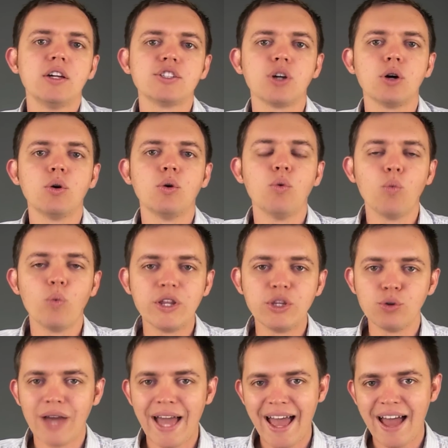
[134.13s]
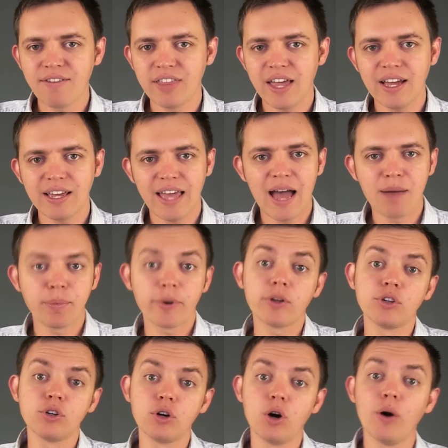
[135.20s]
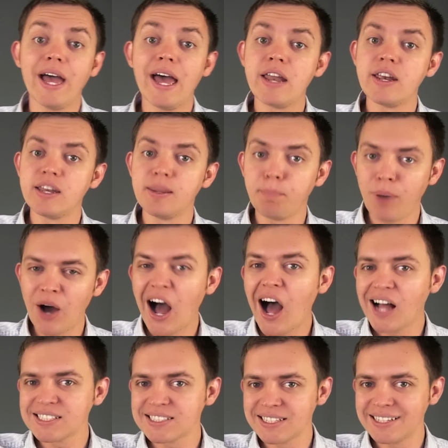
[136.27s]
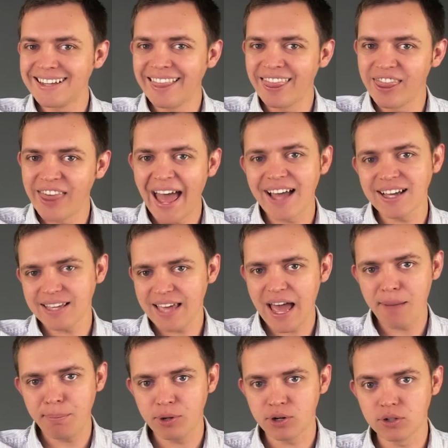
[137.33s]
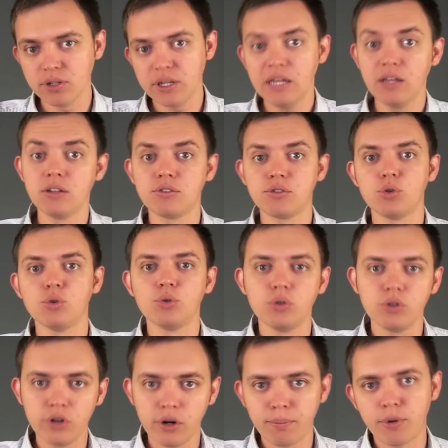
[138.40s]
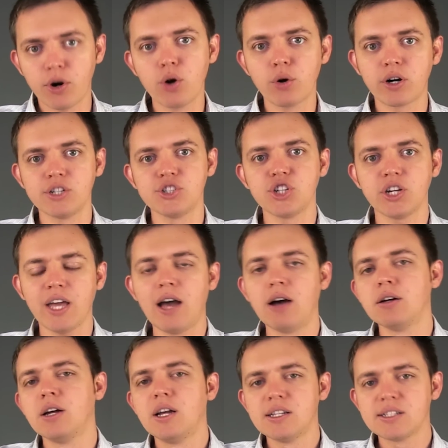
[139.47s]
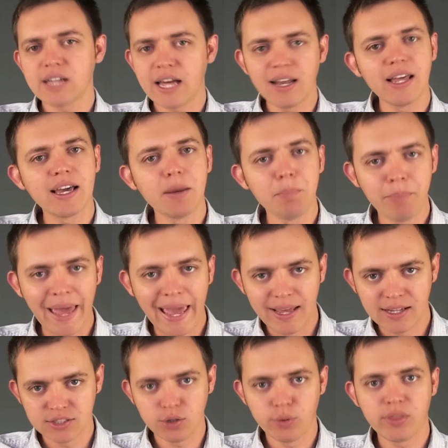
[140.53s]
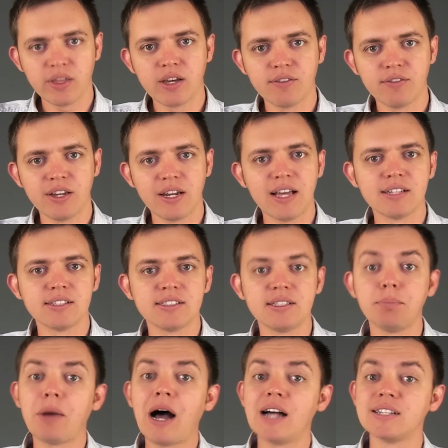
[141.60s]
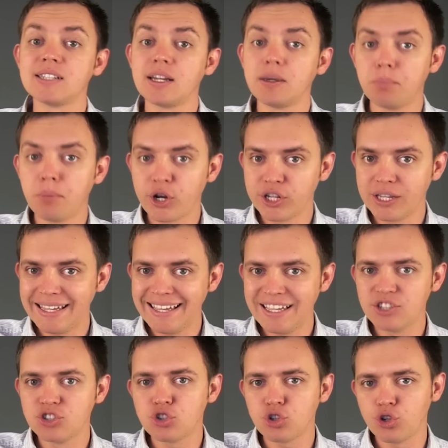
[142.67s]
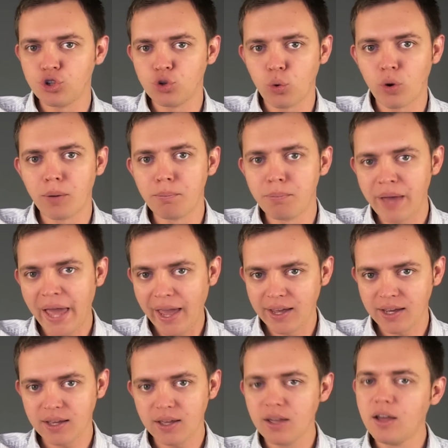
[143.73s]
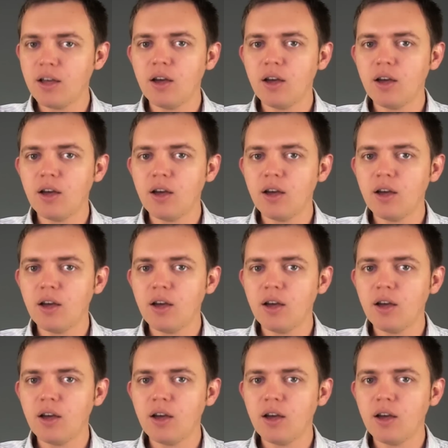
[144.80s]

So when you have that capital, you go ahead and deposit that capital into your brokerage account. It's kind of like a bank. So think of it as depositing money into your bank.